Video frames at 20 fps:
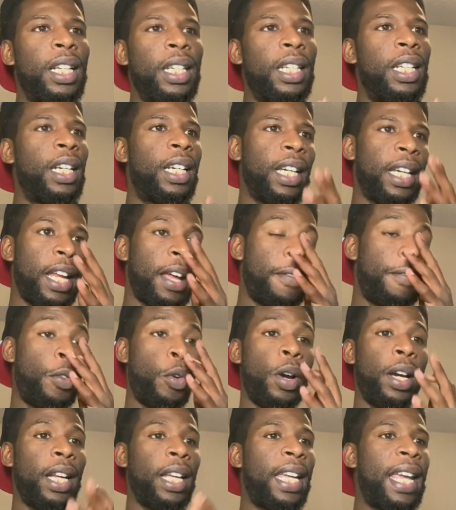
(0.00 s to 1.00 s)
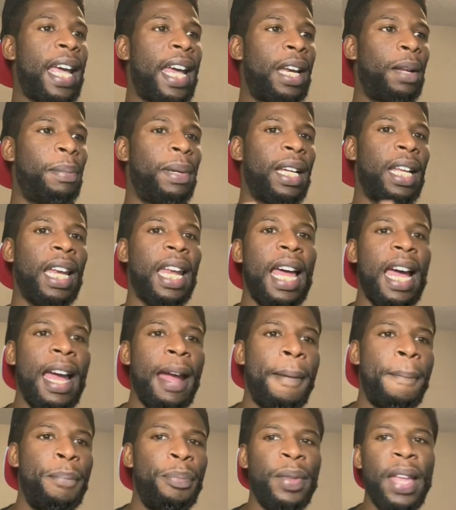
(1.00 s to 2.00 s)
looking at Void Academy a
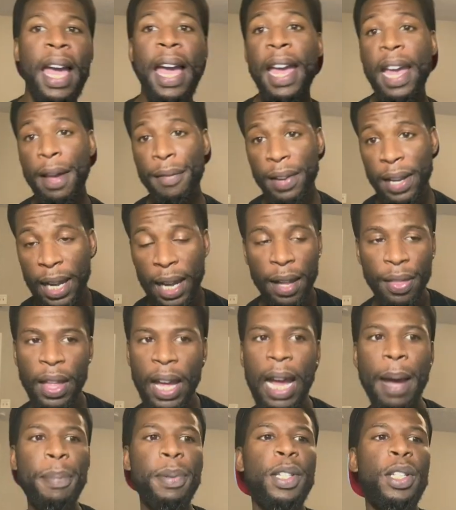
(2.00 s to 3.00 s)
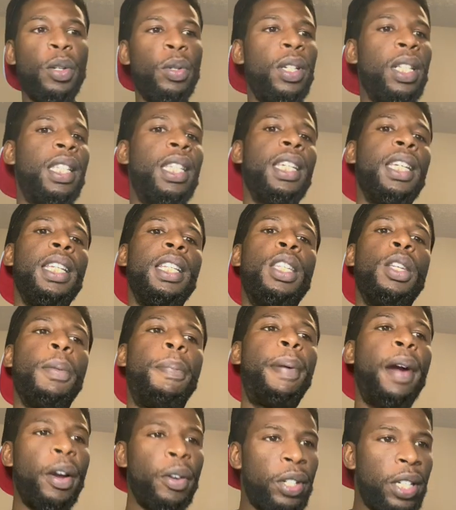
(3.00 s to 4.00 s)
lot. I haven't had the opportunity to
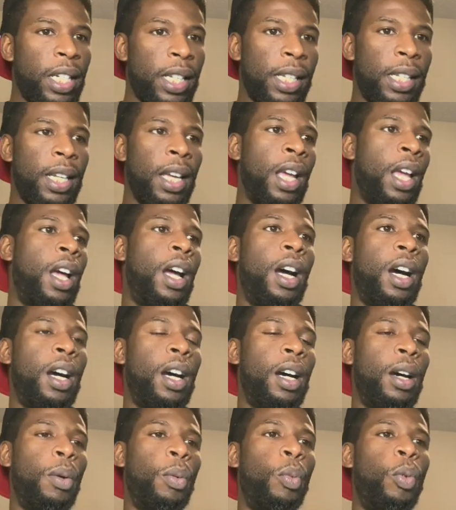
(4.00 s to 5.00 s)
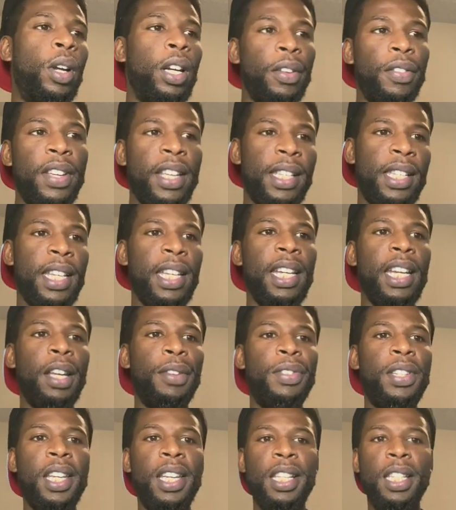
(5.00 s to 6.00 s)
purchase one of his
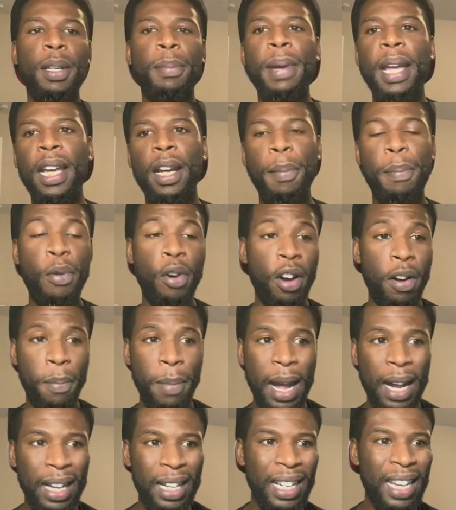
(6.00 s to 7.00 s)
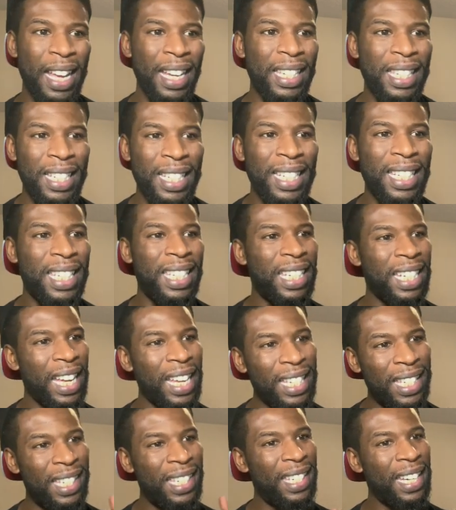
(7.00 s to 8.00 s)
NFTs and make it a part of my collection
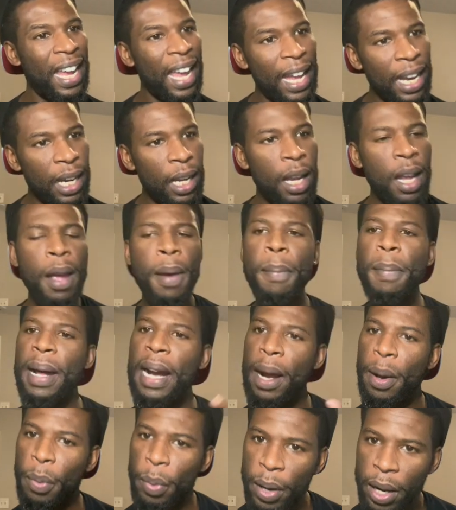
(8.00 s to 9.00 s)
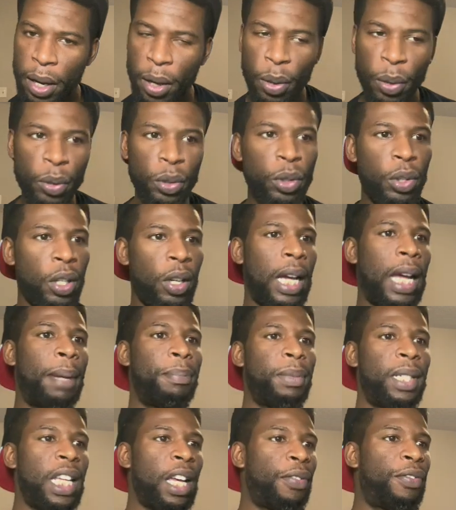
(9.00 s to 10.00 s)
just yet, but I will. You know, I'm
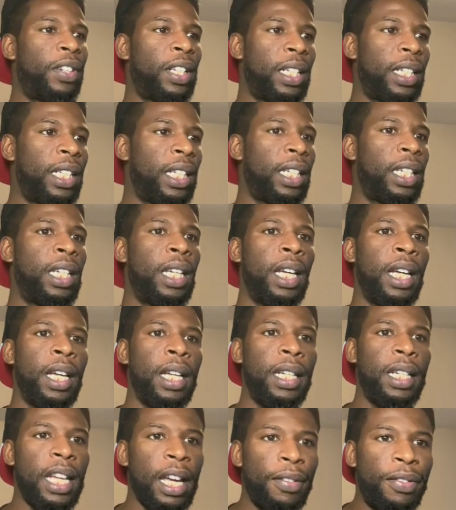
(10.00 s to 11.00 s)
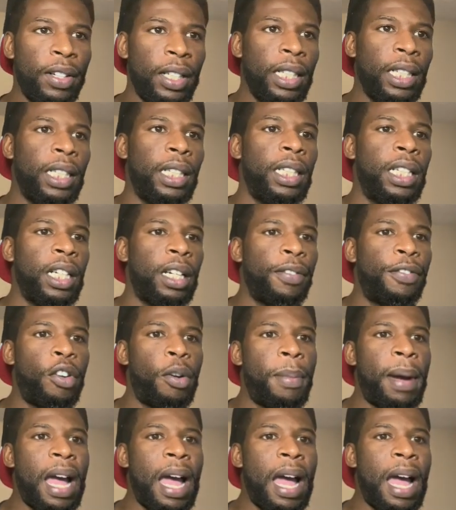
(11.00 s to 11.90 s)
definitely looking for my